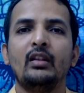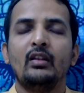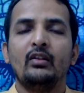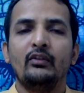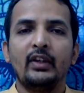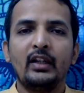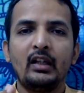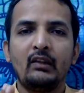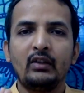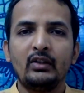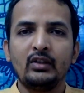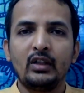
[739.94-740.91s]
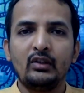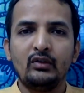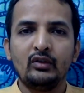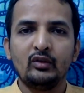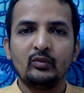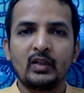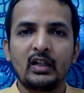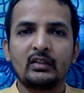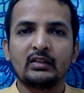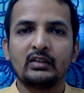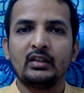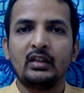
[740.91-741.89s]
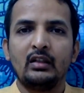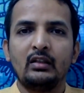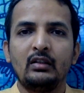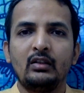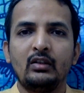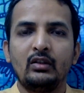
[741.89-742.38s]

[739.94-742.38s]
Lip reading: Whenever you are doing Omkar sadhana,